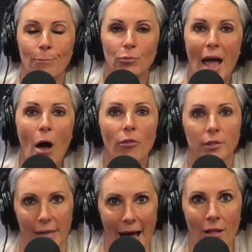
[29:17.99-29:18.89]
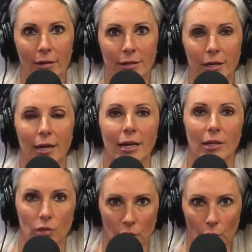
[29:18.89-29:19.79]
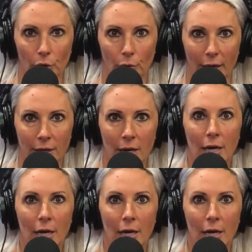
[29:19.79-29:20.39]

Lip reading: Now the talent is diluted.